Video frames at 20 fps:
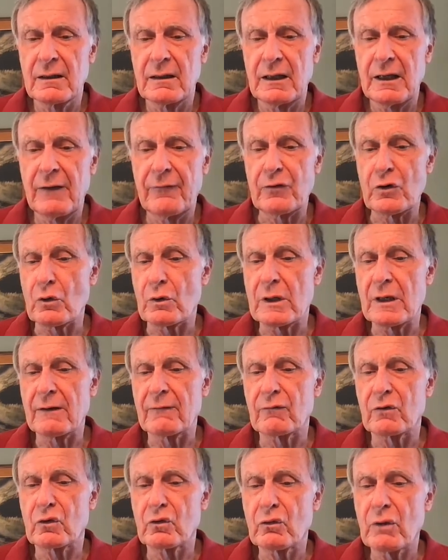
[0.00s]
If you
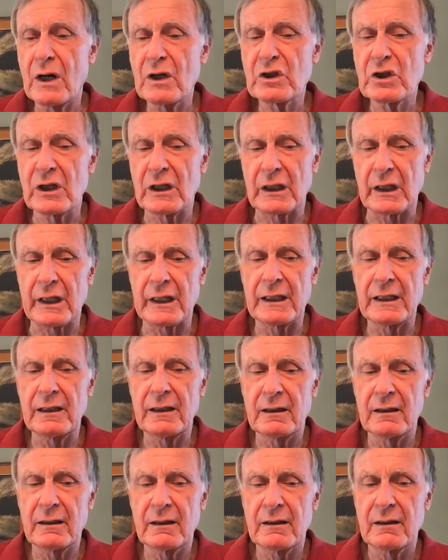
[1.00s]
give grudgingly,
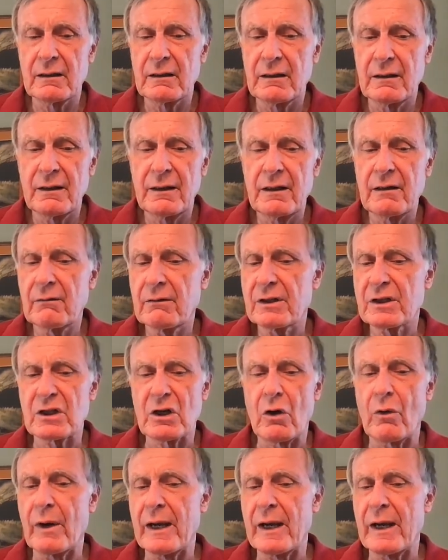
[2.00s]
there is no